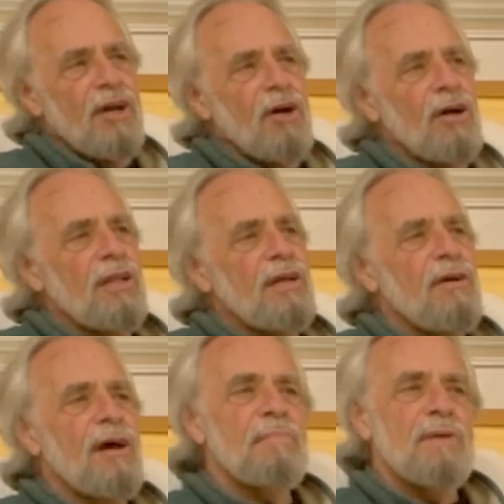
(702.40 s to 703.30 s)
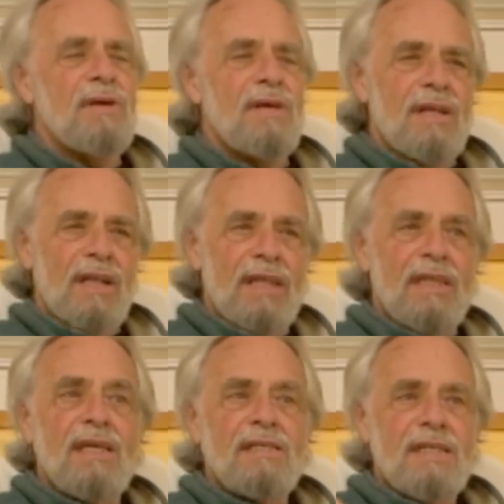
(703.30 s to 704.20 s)
all clear up, let
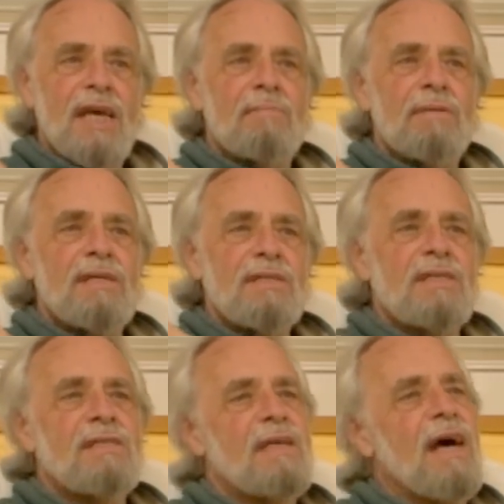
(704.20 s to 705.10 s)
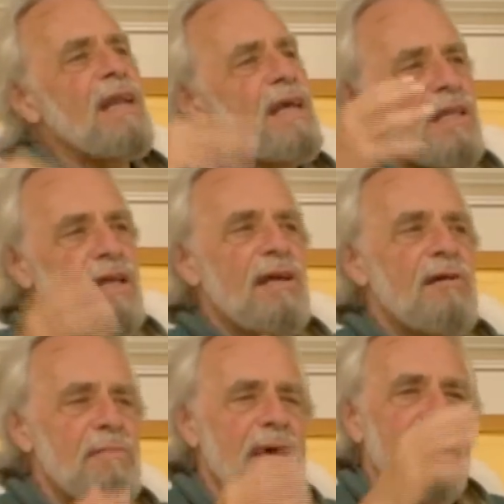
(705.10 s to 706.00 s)
things take place inside, and then
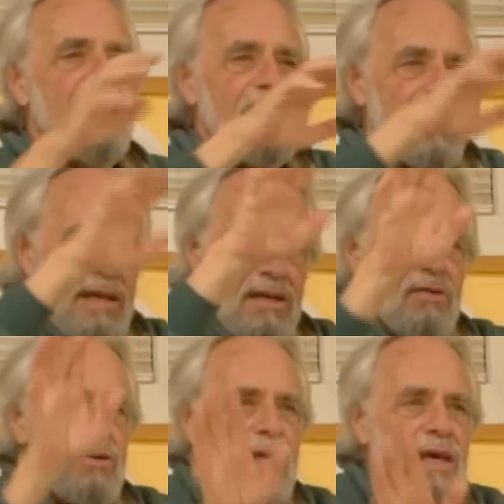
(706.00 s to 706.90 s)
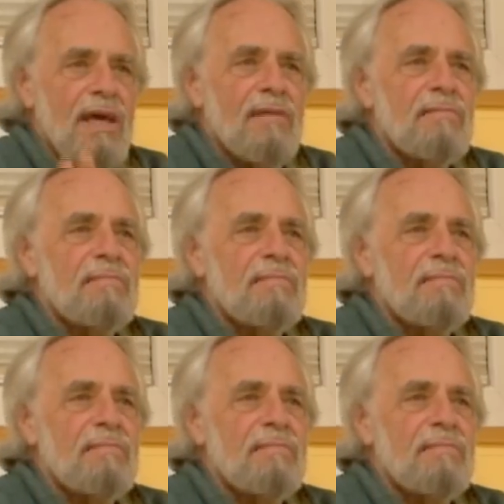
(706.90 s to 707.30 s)
come back and do it again.